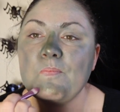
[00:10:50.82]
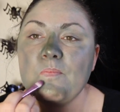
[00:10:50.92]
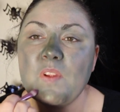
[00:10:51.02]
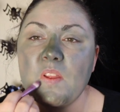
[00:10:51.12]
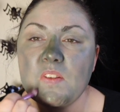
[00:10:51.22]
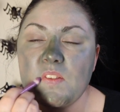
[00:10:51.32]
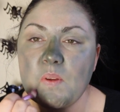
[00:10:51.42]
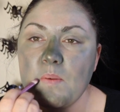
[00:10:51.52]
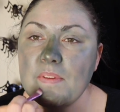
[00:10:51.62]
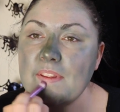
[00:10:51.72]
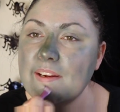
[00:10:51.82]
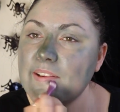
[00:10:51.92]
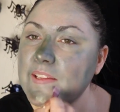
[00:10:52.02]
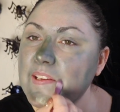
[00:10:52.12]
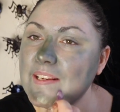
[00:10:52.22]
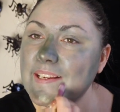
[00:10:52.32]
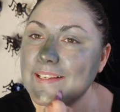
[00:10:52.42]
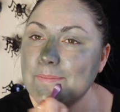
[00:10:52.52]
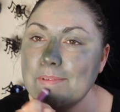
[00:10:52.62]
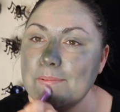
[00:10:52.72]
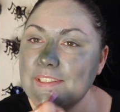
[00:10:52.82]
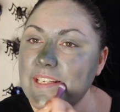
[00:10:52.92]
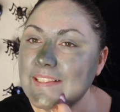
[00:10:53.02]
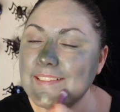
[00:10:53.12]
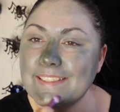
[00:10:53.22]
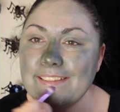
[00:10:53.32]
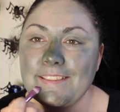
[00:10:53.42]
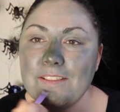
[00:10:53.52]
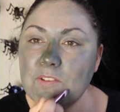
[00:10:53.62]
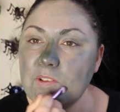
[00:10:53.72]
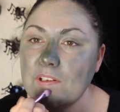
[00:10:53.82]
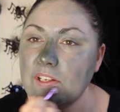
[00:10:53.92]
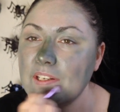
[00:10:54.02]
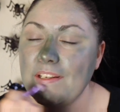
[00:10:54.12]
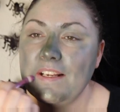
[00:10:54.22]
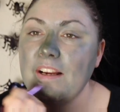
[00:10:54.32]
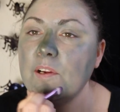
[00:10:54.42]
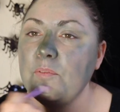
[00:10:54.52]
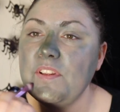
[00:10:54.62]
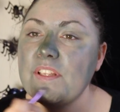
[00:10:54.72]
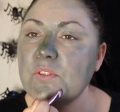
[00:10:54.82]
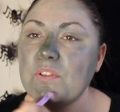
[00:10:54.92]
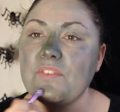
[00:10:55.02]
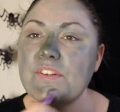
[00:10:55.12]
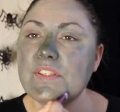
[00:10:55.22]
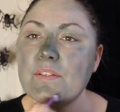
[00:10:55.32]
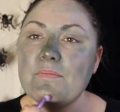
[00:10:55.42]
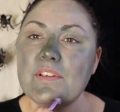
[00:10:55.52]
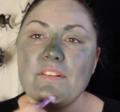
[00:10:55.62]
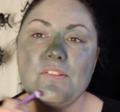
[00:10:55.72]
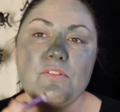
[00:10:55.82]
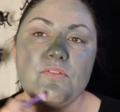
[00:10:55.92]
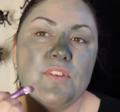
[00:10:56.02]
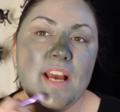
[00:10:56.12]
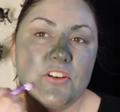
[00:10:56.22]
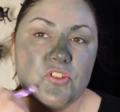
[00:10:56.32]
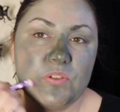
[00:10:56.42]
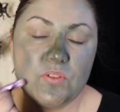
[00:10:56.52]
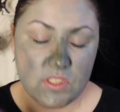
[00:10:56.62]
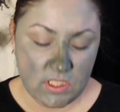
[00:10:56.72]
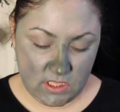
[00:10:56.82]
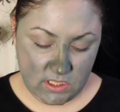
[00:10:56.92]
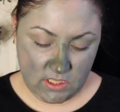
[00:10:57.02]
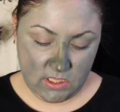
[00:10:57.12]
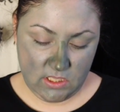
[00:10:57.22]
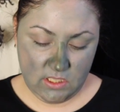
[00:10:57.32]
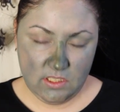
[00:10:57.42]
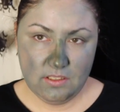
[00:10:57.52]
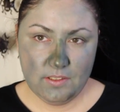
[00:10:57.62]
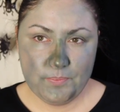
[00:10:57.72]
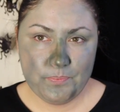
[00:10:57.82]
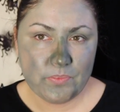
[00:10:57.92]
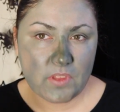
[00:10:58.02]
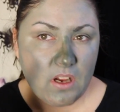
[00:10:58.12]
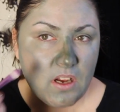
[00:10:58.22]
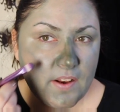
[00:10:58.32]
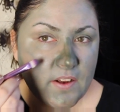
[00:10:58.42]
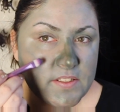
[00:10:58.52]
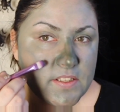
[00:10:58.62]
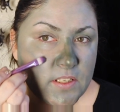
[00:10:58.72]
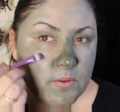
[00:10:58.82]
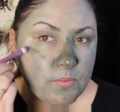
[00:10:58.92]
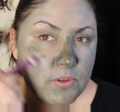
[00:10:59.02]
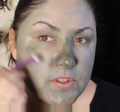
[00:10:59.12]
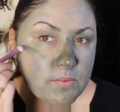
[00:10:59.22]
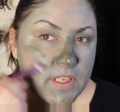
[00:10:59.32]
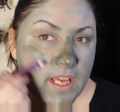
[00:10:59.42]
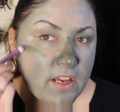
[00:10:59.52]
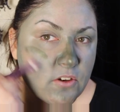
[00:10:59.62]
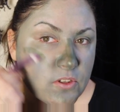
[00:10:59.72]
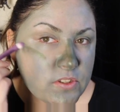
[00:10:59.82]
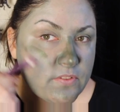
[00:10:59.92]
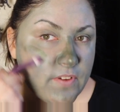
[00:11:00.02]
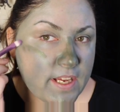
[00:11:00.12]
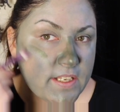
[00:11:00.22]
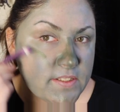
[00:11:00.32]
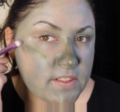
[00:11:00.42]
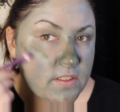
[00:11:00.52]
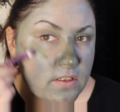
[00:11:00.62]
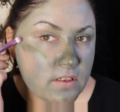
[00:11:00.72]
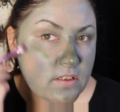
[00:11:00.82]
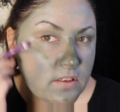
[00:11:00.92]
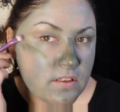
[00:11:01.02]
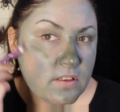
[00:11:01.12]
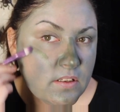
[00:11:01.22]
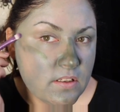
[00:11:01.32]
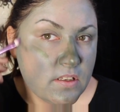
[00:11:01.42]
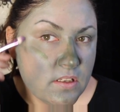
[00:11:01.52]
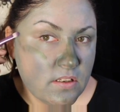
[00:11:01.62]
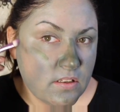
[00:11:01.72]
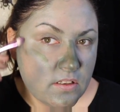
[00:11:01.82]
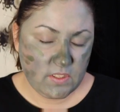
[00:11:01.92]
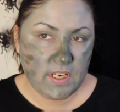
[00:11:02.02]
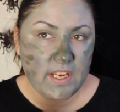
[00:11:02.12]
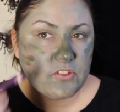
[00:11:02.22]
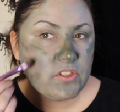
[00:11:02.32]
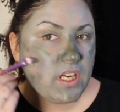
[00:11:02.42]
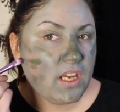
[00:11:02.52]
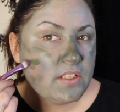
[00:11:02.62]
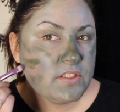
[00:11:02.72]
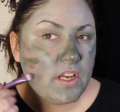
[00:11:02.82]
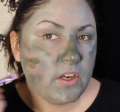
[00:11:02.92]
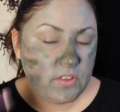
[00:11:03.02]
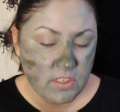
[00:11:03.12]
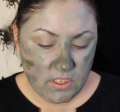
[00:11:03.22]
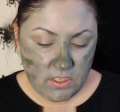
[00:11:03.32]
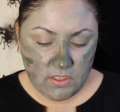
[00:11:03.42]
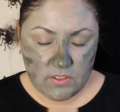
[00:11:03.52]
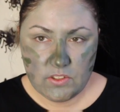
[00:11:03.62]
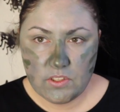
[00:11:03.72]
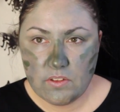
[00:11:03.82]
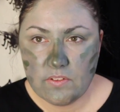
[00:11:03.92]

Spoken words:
Now this is going to be the area that maybe takes just a little longer. Hopefully this will give us some sort of natural highlights that you would possibly get across the face. It's an extra colour tone to the